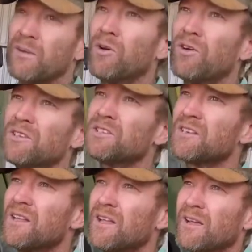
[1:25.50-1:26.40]
tram lines
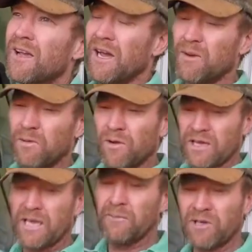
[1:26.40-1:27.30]
and apply
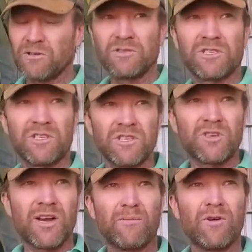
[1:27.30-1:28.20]
chemicals to the
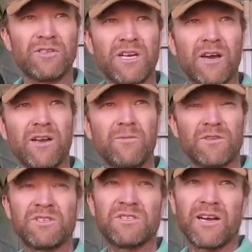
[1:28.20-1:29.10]
tram lines only,
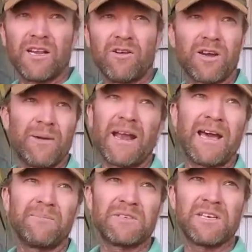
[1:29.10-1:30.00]
which is only like about
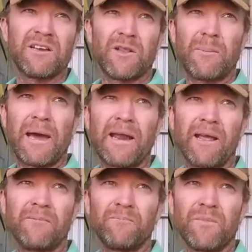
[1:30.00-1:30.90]
8% of the paddock.